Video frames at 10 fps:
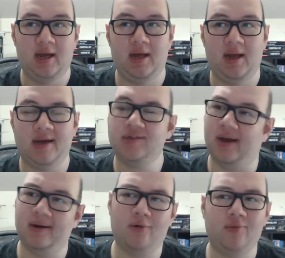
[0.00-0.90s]
Actually,
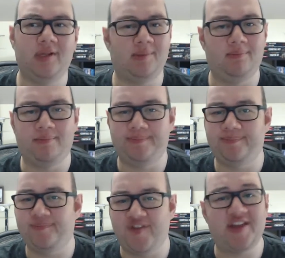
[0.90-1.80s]
I don't really
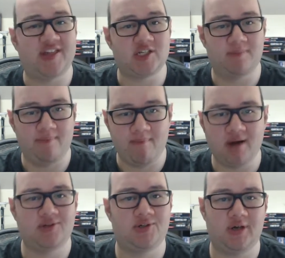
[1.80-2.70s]
think that's
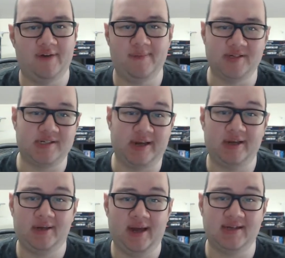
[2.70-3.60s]
much of a
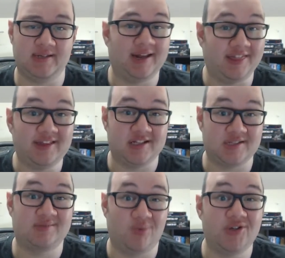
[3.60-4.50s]
mistake, as I think
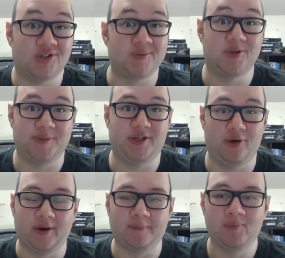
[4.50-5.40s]
that's what you're supposed to be
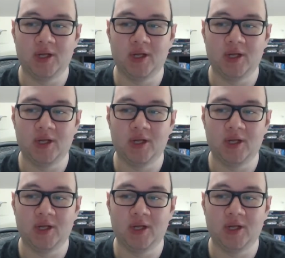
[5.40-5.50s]
doing.